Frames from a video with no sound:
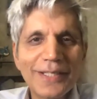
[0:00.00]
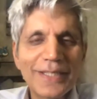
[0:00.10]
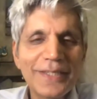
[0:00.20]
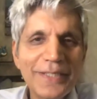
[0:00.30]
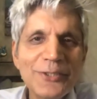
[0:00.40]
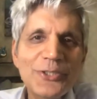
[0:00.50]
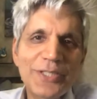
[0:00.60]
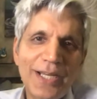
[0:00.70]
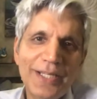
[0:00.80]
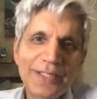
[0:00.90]
that this
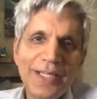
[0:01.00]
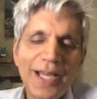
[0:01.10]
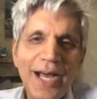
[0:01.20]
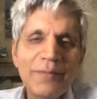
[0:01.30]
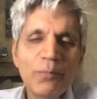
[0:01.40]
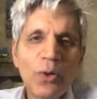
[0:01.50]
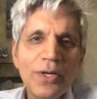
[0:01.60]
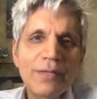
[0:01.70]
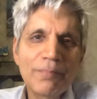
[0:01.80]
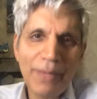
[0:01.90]
child had
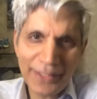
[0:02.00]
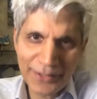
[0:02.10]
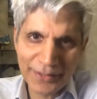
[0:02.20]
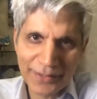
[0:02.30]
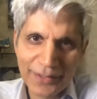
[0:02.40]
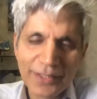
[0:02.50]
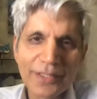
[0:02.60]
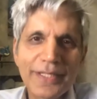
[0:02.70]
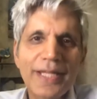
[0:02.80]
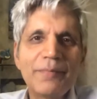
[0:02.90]
more compassion
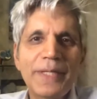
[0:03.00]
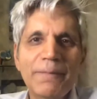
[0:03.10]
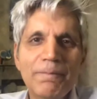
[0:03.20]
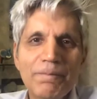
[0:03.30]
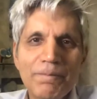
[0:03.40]
than me.